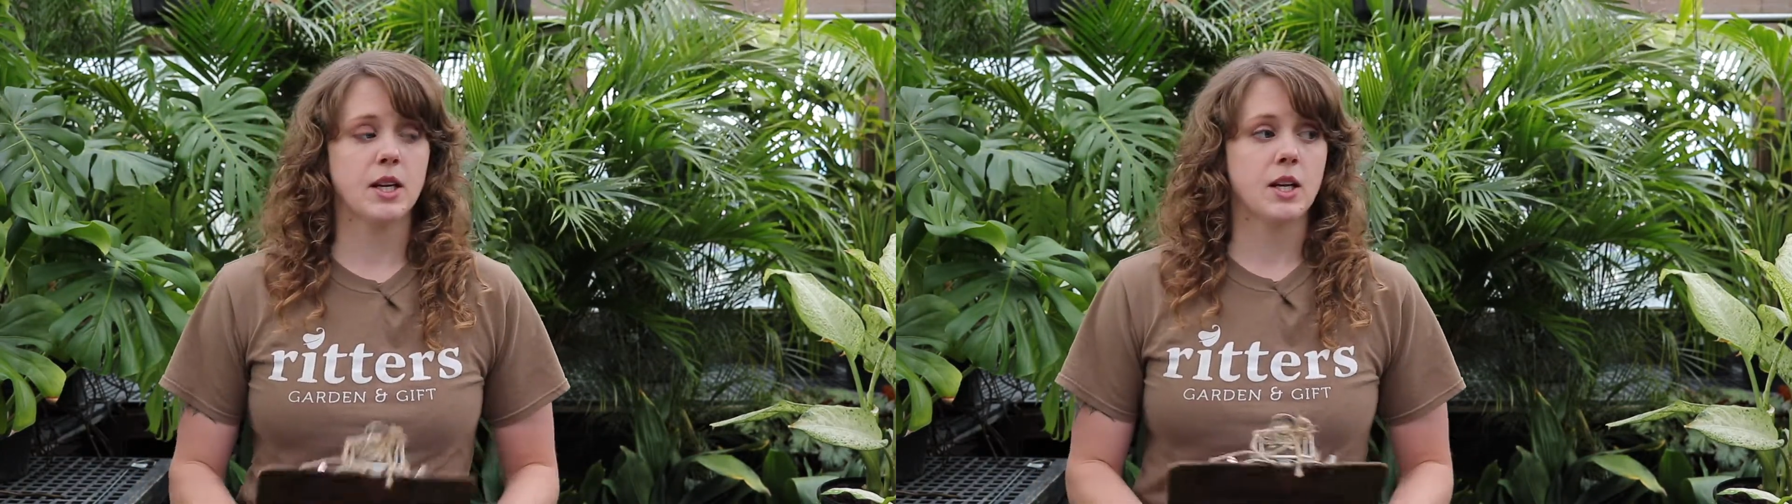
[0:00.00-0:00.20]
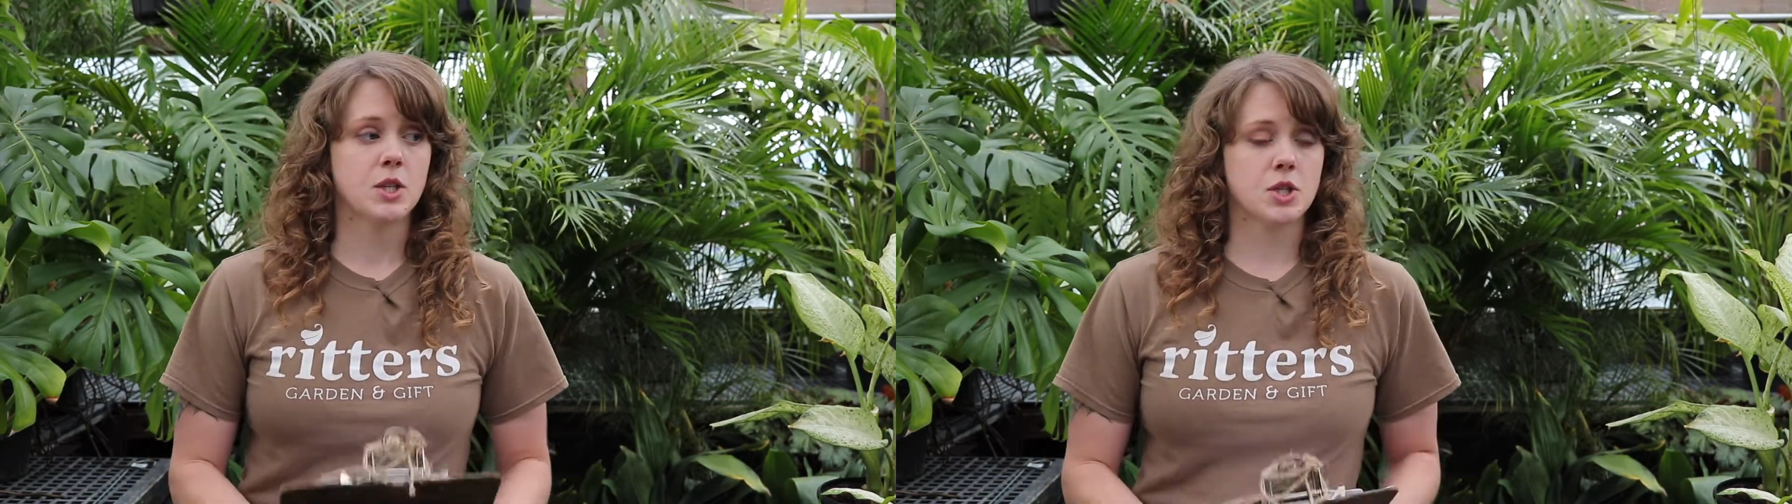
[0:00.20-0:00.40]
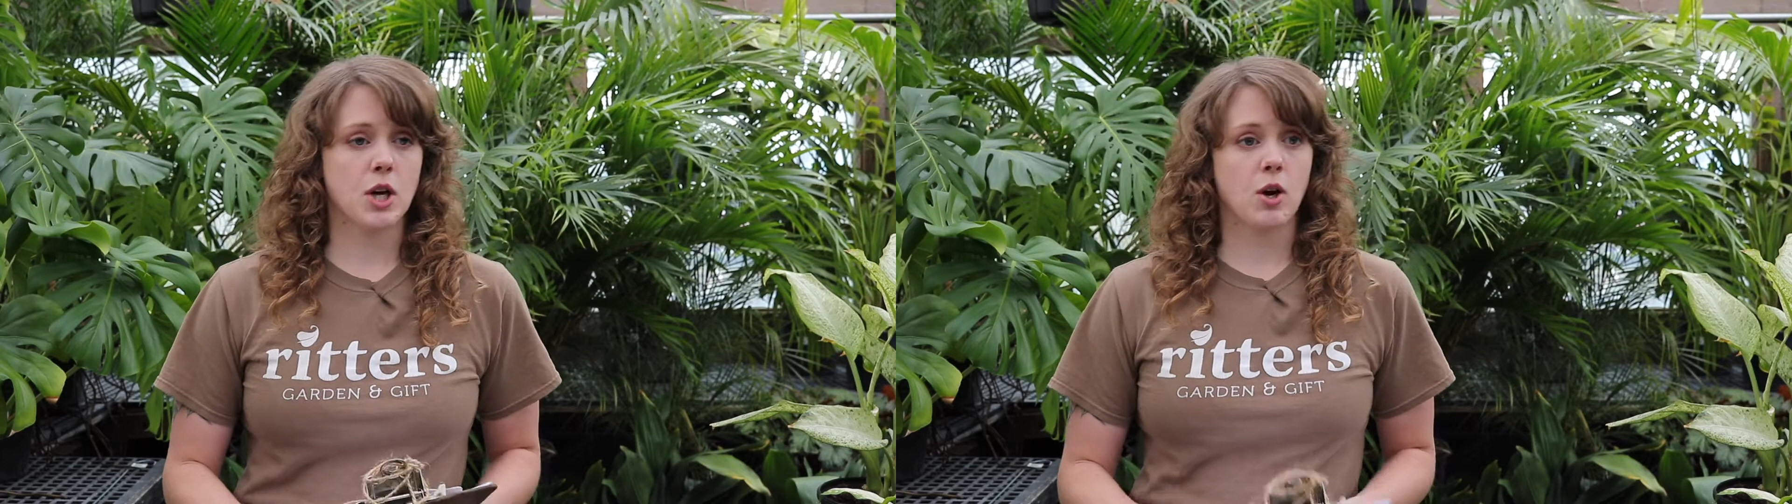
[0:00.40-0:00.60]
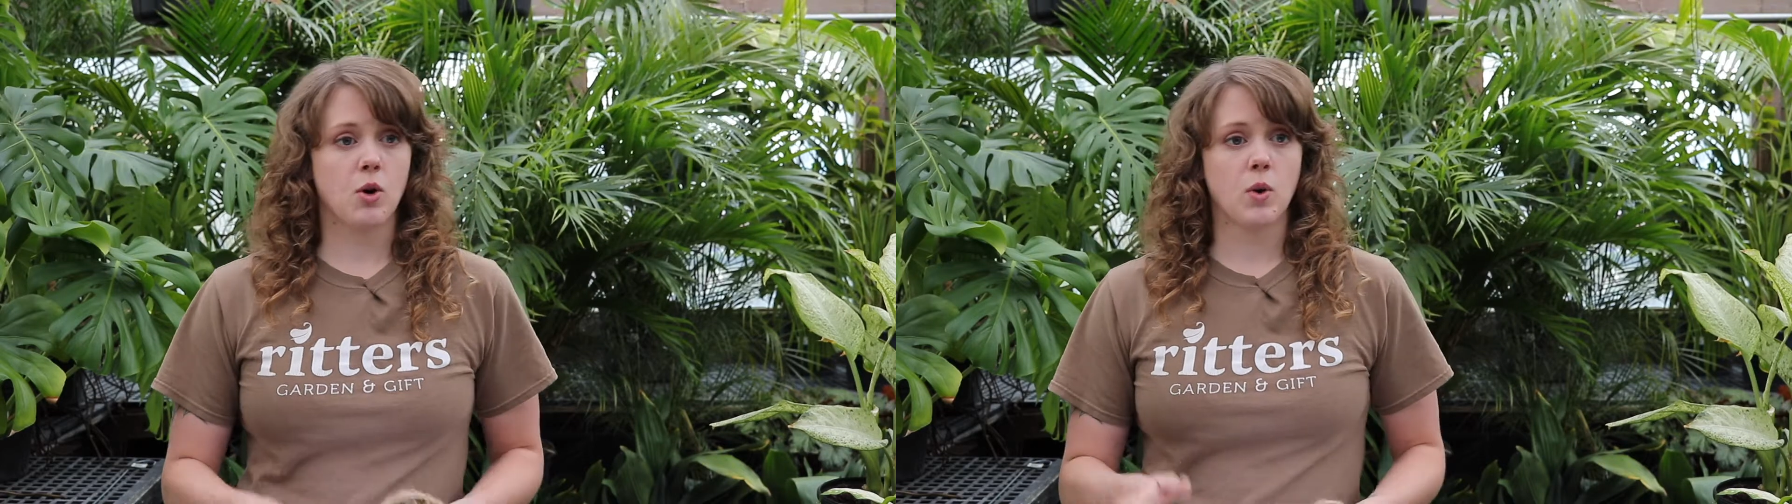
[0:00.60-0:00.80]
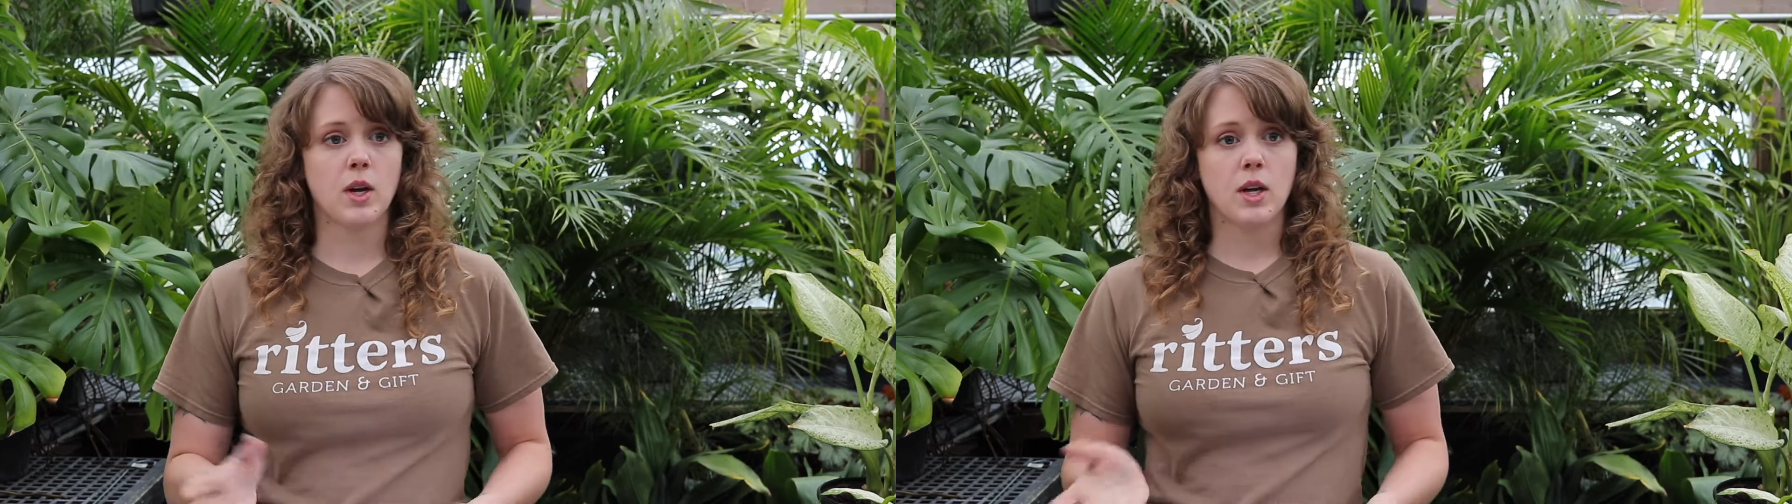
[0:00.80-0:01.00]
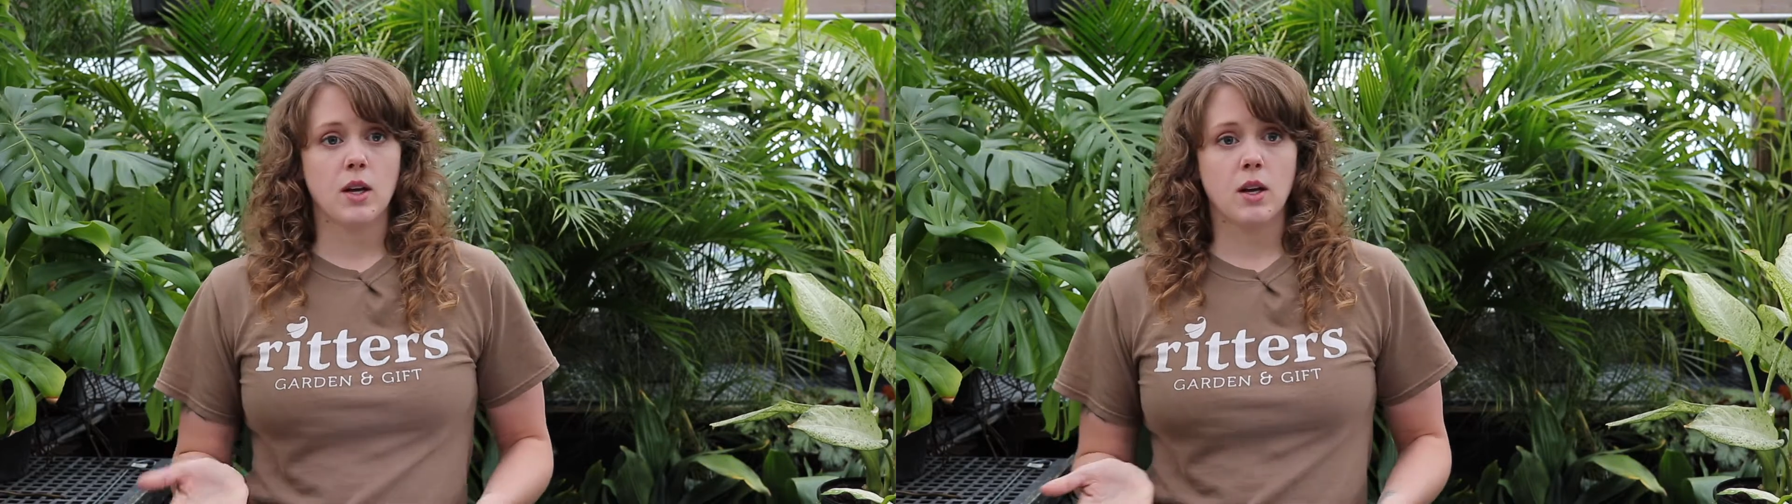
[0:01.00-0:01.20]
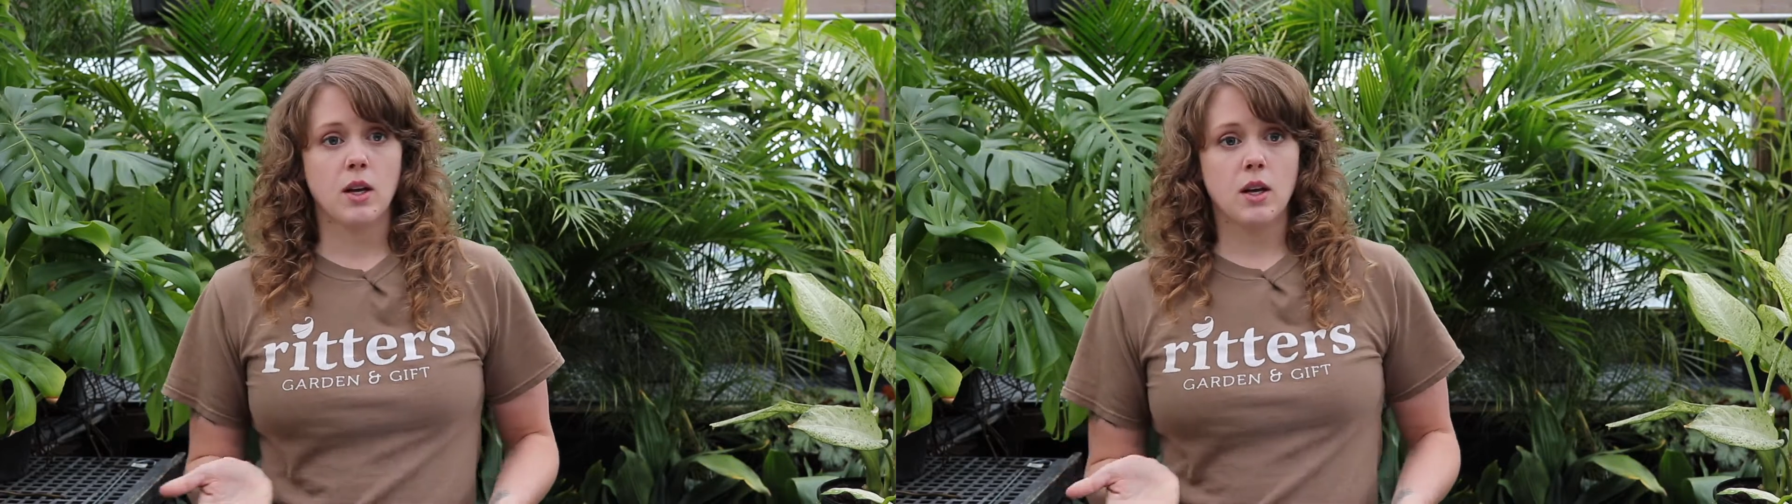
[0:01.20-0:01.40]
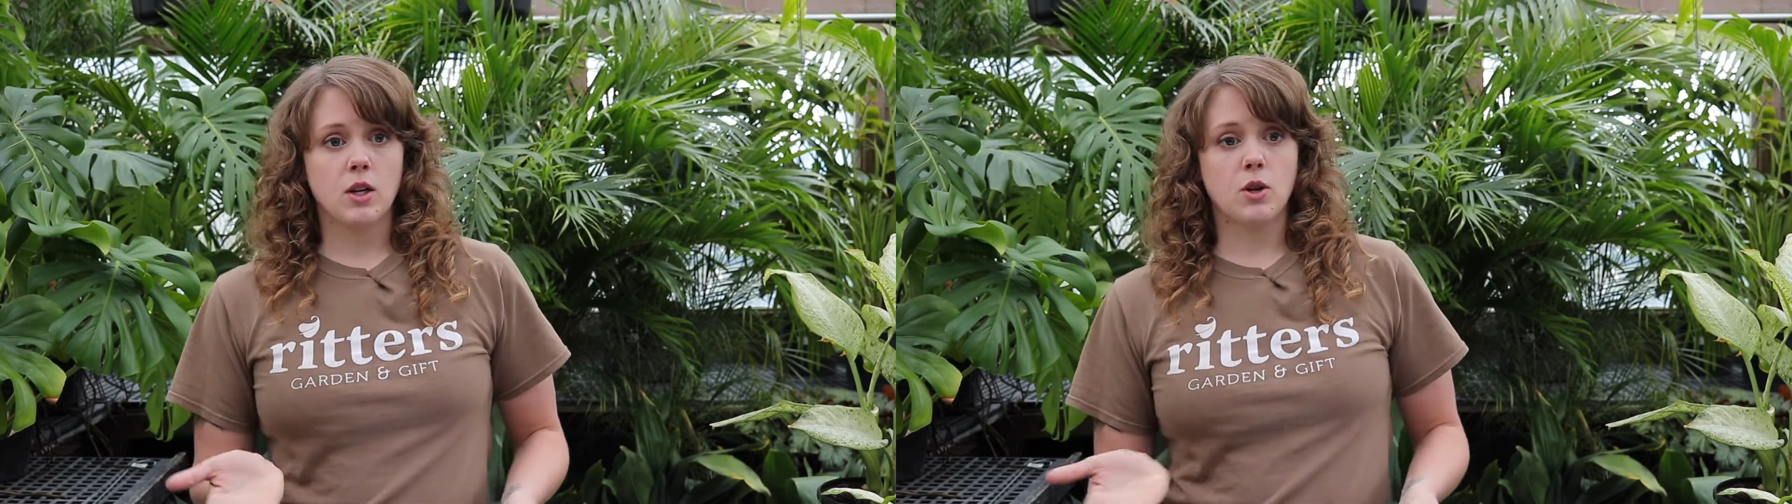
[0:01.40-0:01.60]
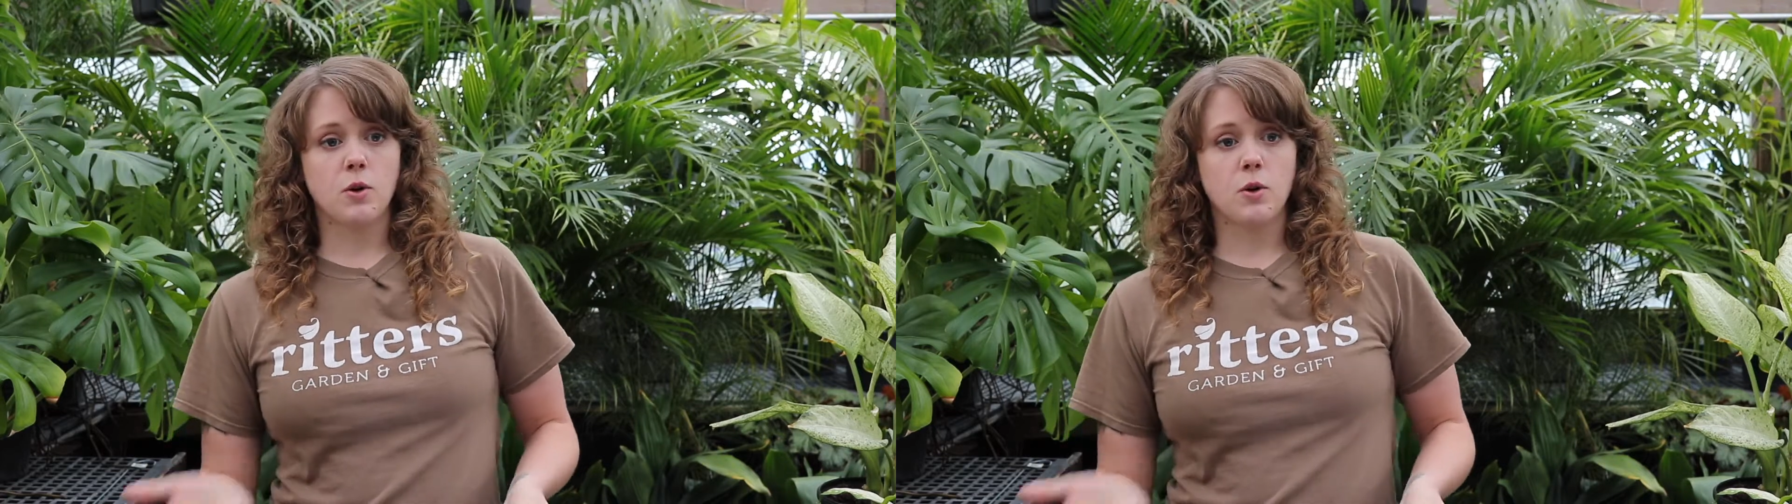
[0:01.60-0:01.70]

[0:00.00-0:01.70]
So, you know,